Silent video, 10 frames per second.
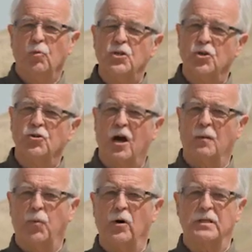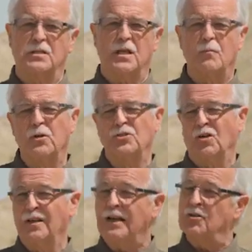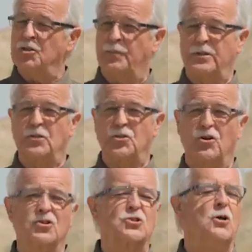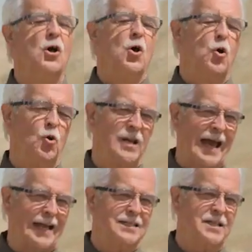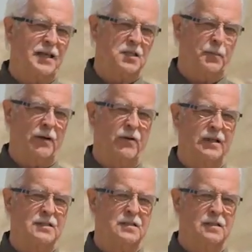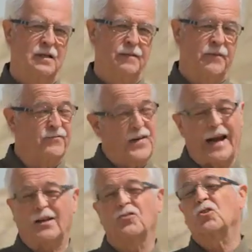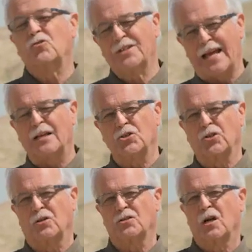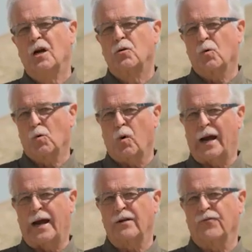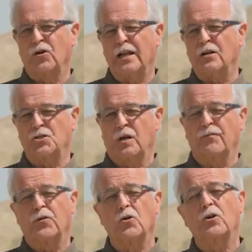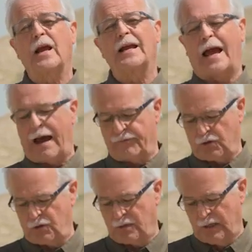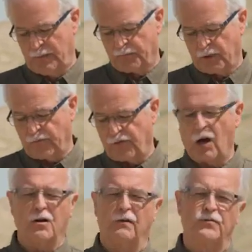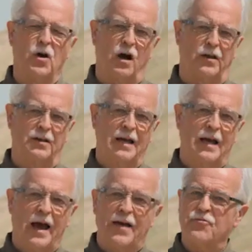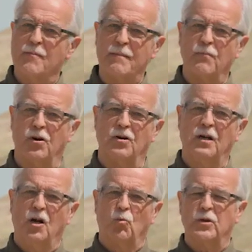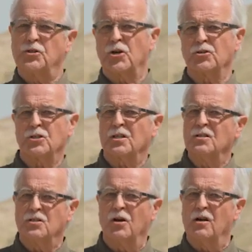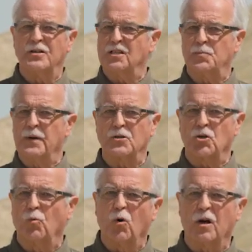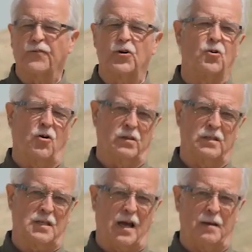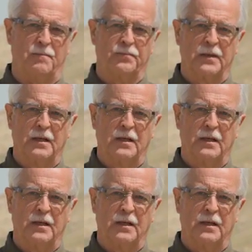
we should not appoint someone to leadership in the church who lacks the experience, in fact, the credentials required for leadership, for looking after the flock of God. And remember, where the church is concerned, it's spiritual warfare all the time.